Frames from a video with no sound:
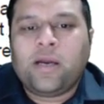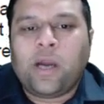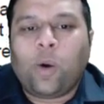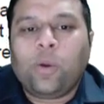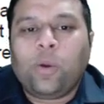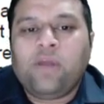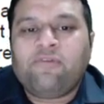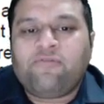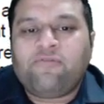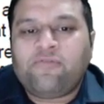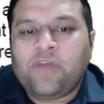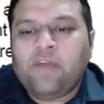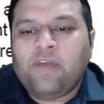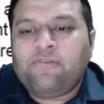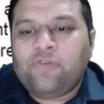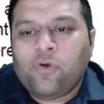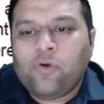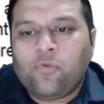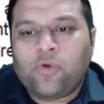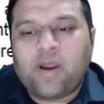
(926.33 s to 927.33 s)
Now,
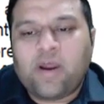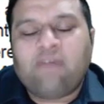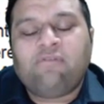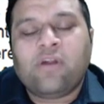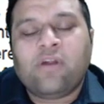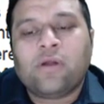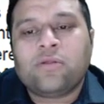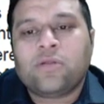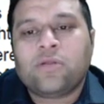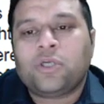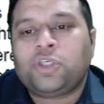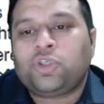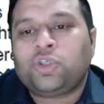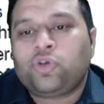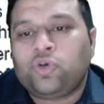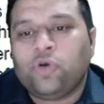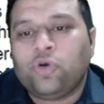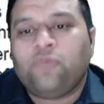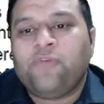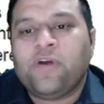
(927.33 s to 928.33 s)
if you would have learned the
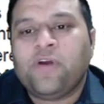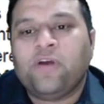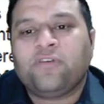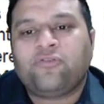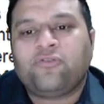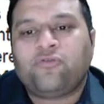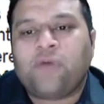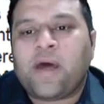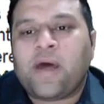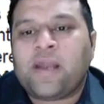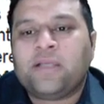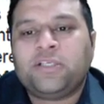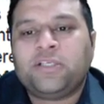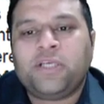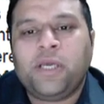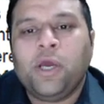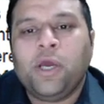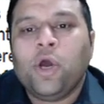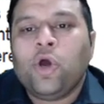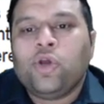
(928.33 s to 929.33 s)
two-finger
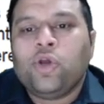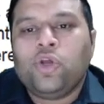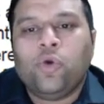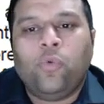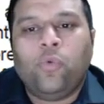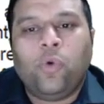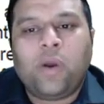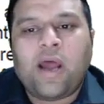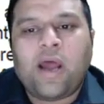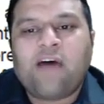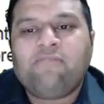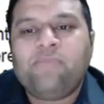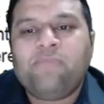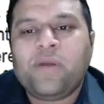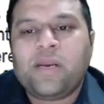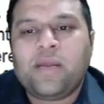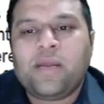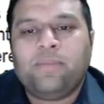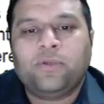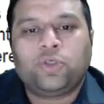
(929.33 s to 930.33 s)
strategy, you would have
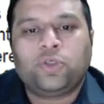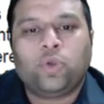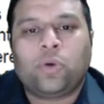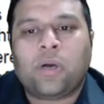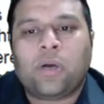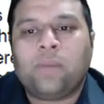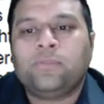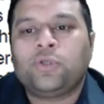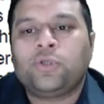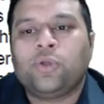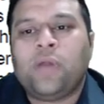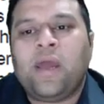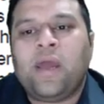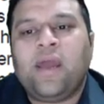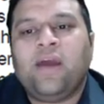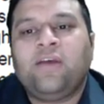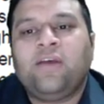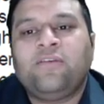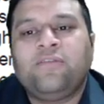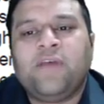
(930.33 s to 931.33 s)
been able to come to the
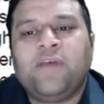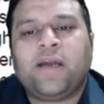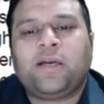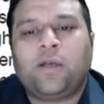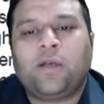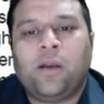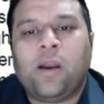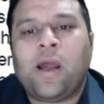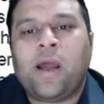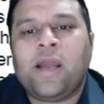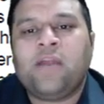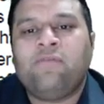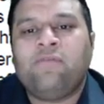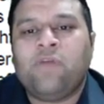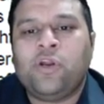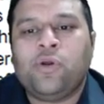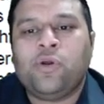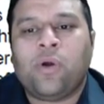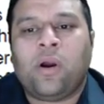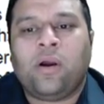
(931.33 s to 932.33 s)
exact line
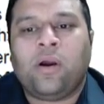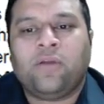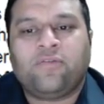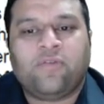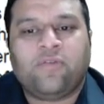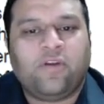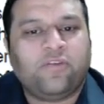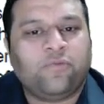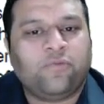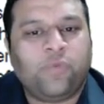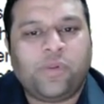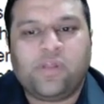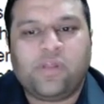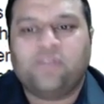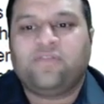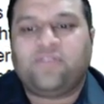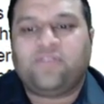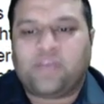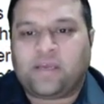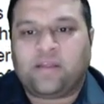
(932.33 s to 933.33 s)
where your answer is
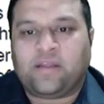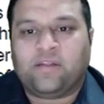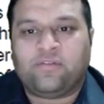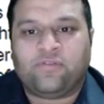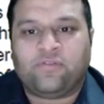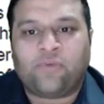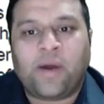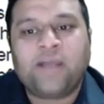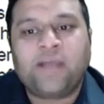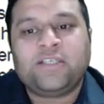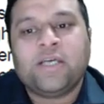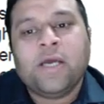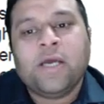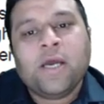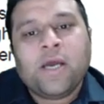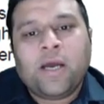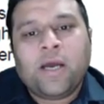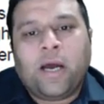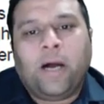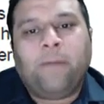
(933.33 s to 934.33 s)
within seconds, right?
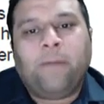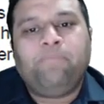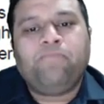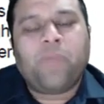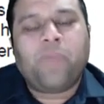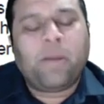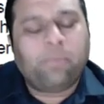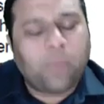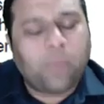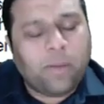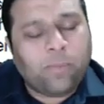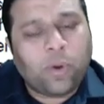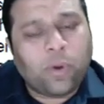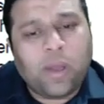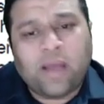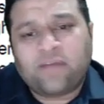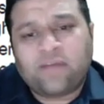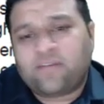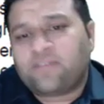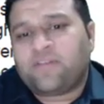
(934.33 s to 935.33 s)

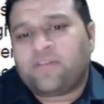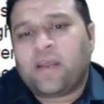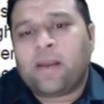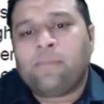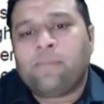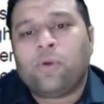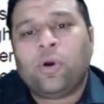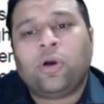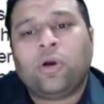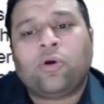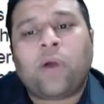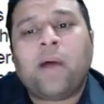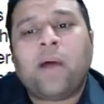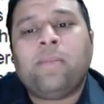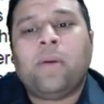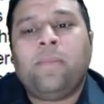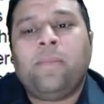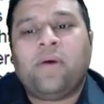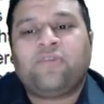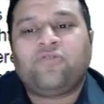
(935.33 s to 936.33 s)
As I said, I'm going to try
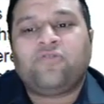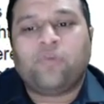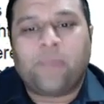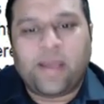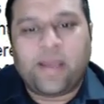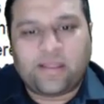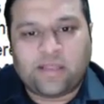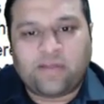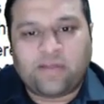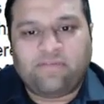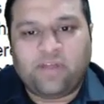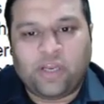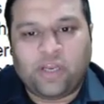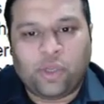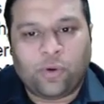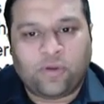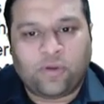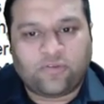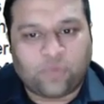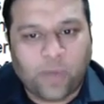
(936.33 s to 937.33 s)
my best to make that
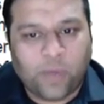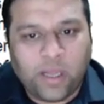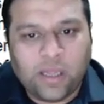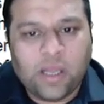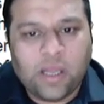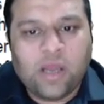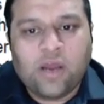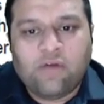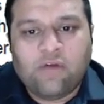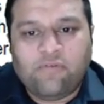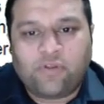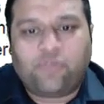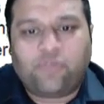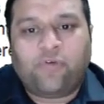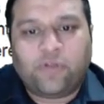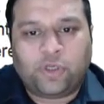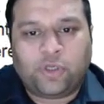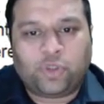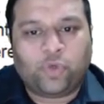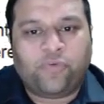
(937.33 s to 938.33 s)
video as well
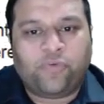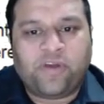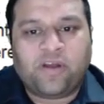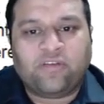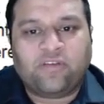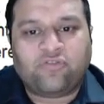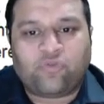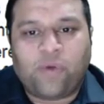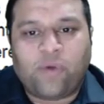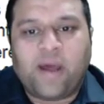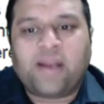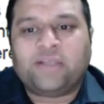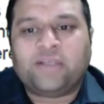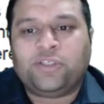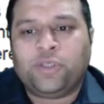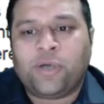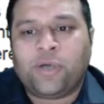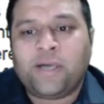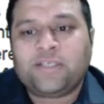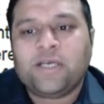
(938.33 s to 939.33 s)
for the two-finger
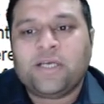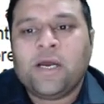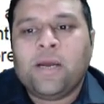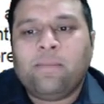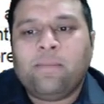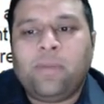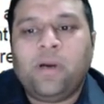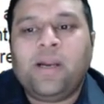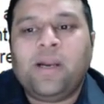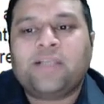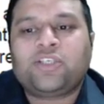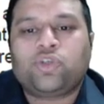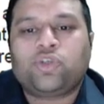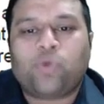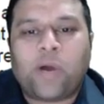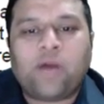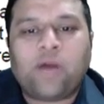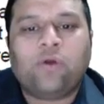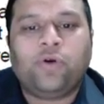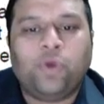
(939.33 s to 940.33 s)
strategy, right? But let's
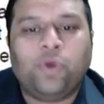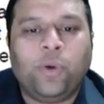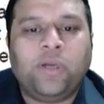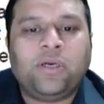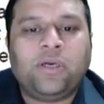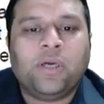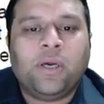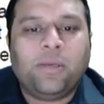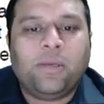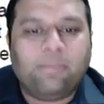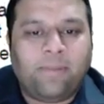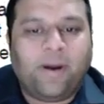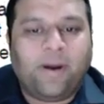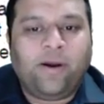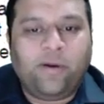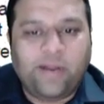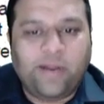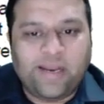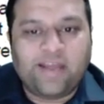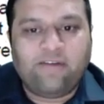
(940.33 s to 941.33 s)
try to do it
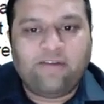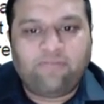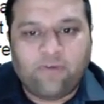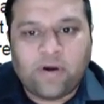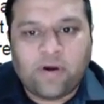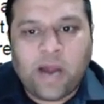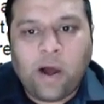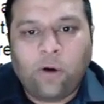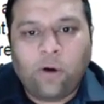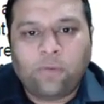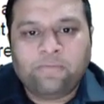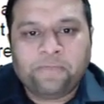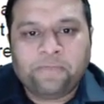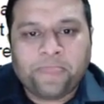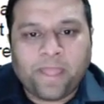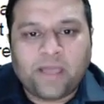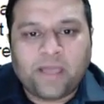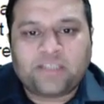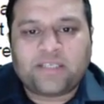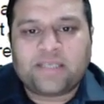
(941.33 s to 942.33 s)
by reading for now.
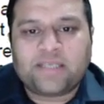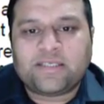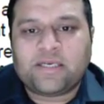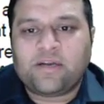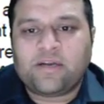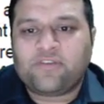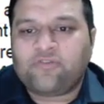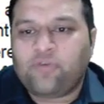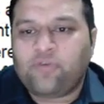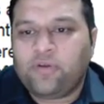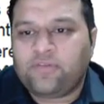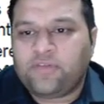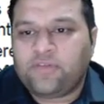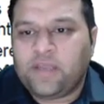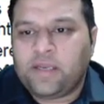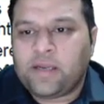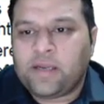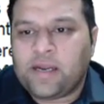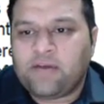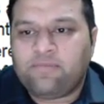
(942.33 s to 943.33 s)
It says industry
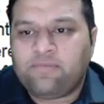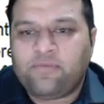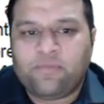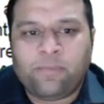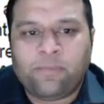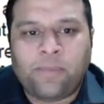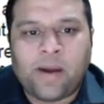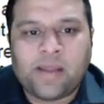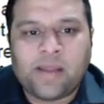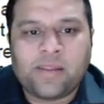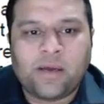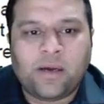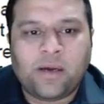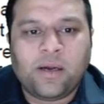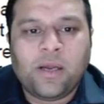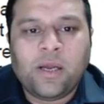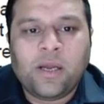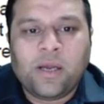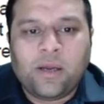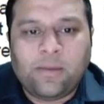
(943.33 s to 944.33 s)
seed hand by
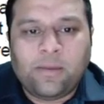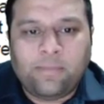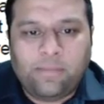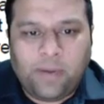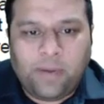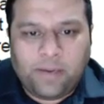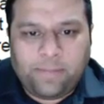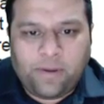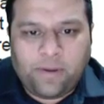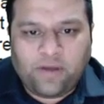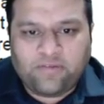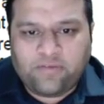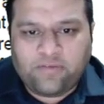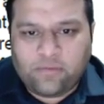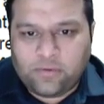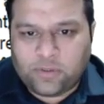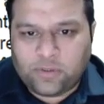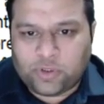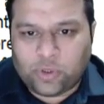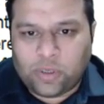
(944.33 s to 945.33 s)
the bypass
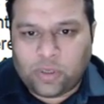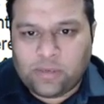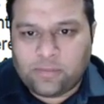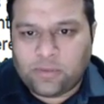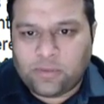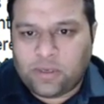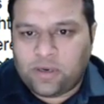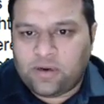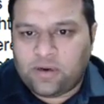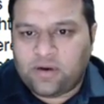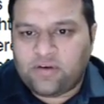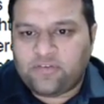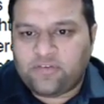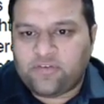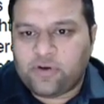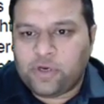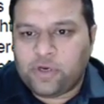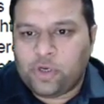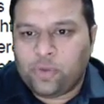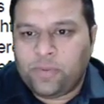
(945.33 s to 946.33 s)
on total in
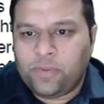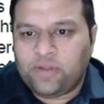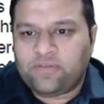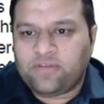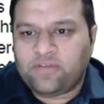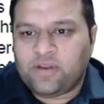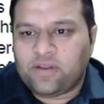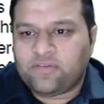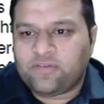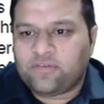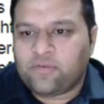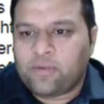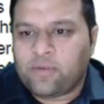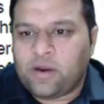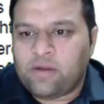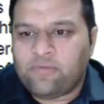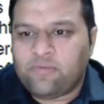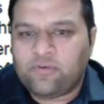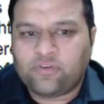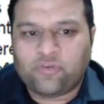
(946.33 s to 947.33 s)
addition, new beet seed has
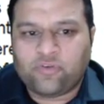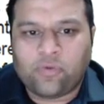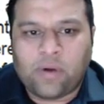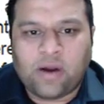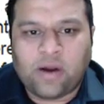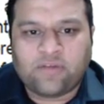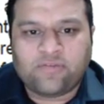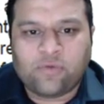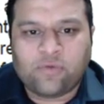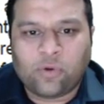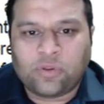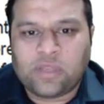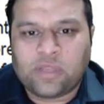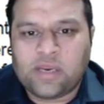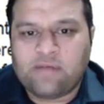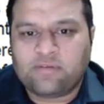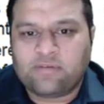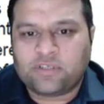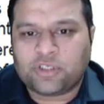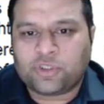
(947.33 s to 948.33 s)
developed which requires no
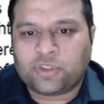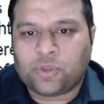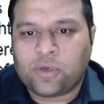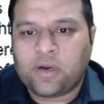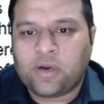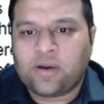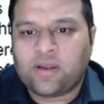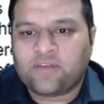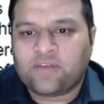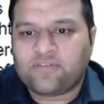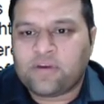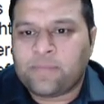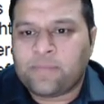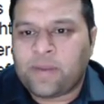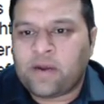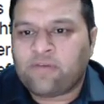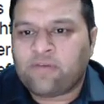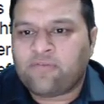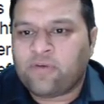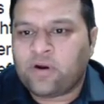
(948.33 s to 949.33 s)
thinning, which is sown and encased in
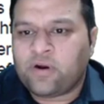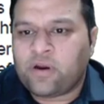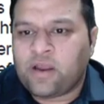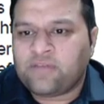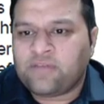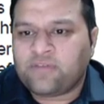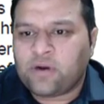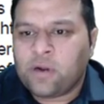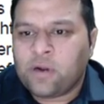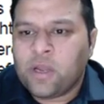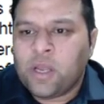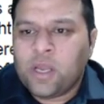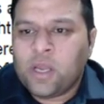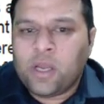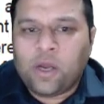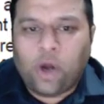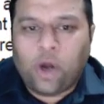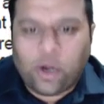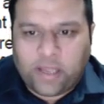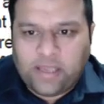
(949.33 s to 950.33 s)
pellet fertilizer.
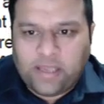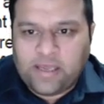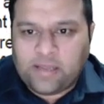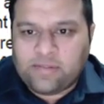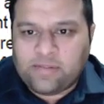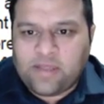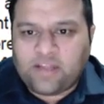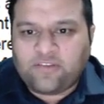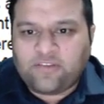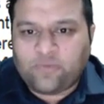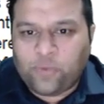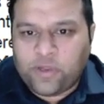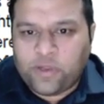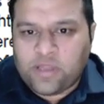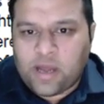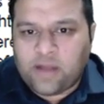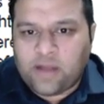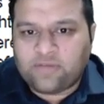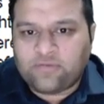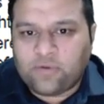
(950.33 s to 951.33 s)
Okay, yeah, that's where
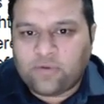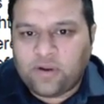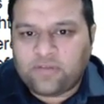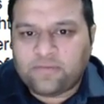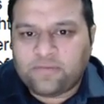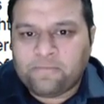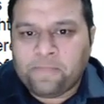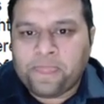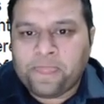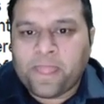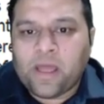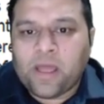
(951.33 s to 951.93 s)
the answer is.